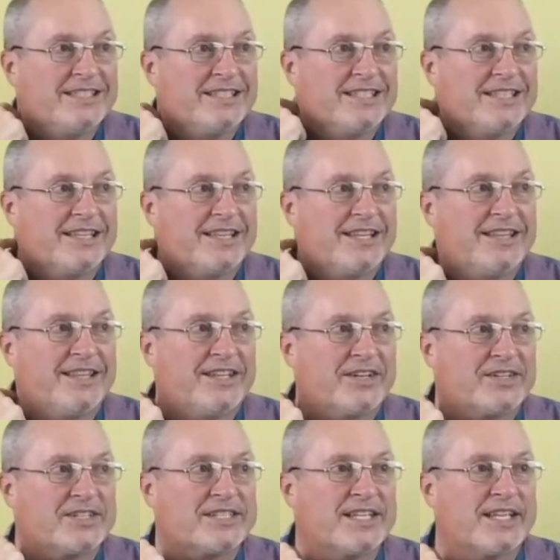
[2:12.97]

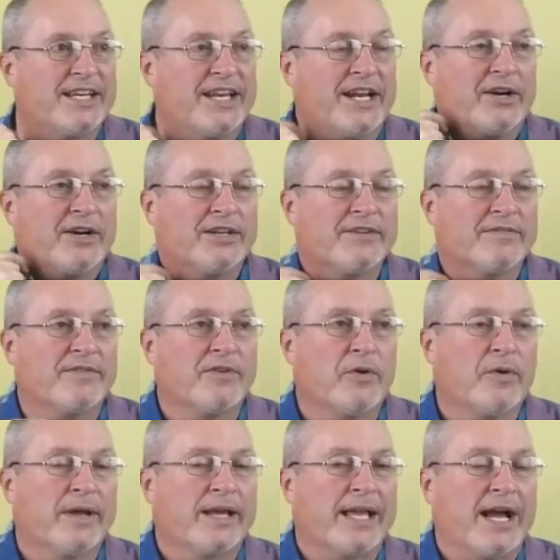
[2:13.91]
There's a narrative
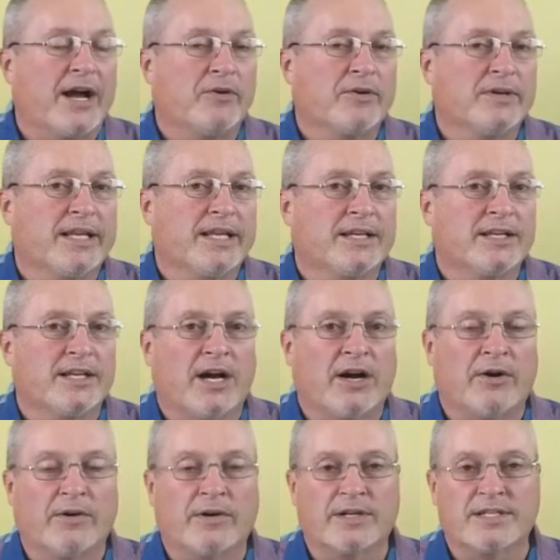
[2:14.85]
going out in
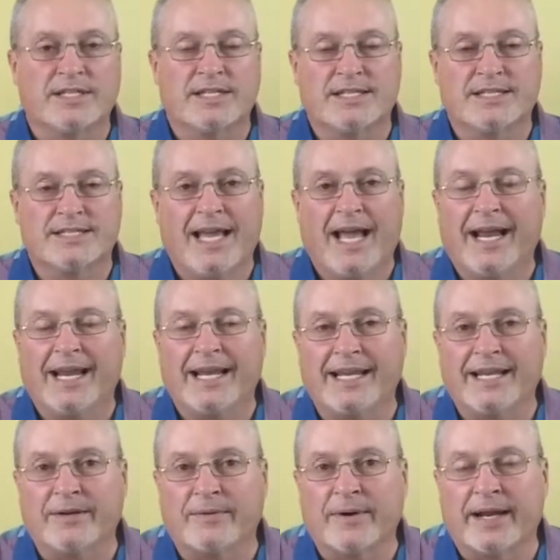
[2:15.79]
our
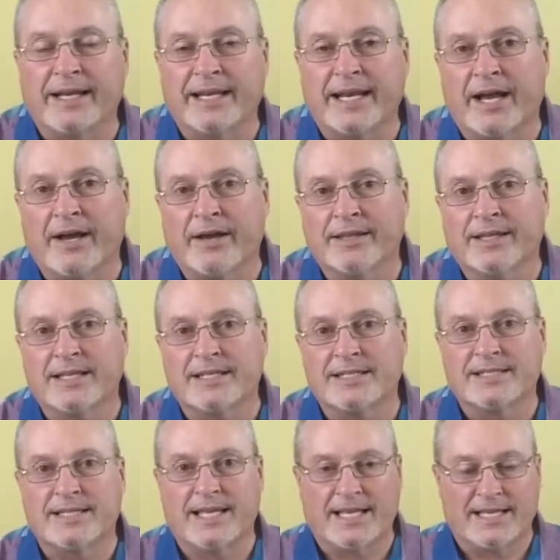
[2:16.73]
society right now that
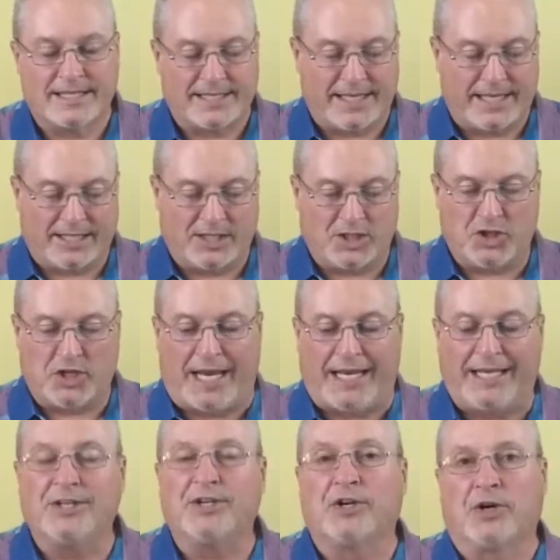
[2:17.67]
says that
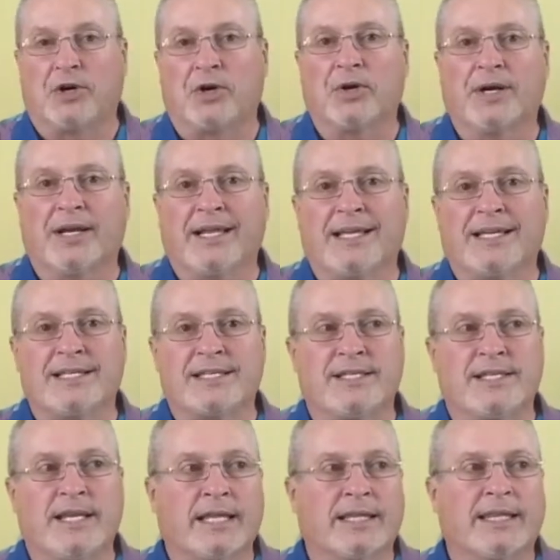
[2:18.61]
gender is
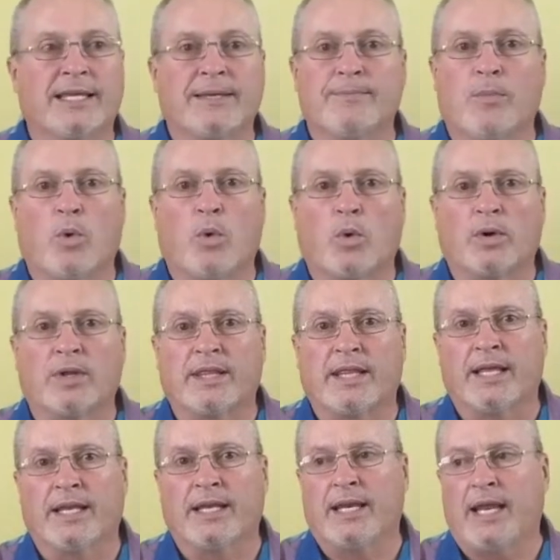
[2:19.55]
nothing more
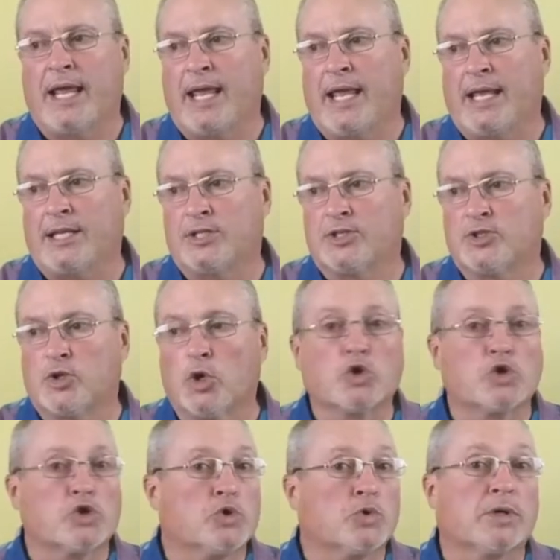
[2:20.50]
than a
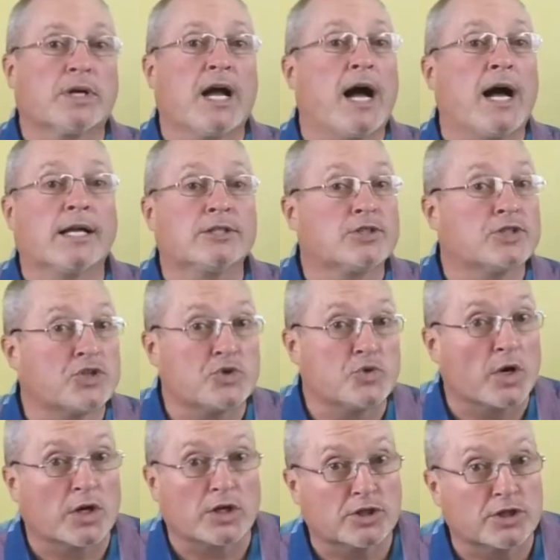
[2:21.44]
social
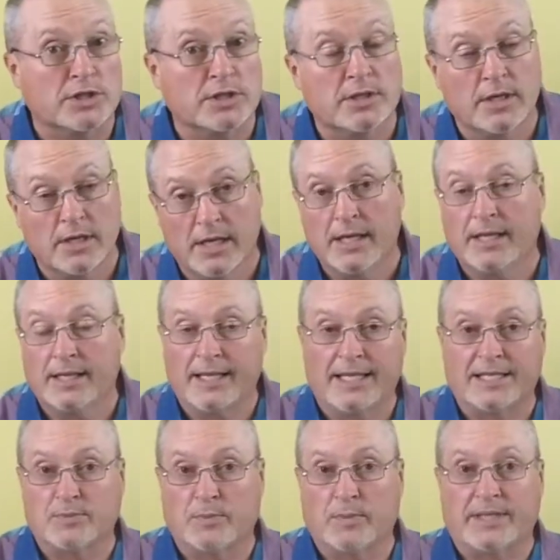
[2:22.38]
construct.
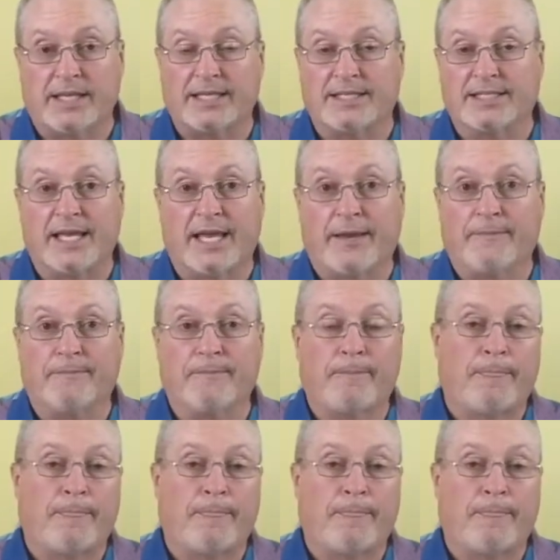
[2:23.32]
That's what they say.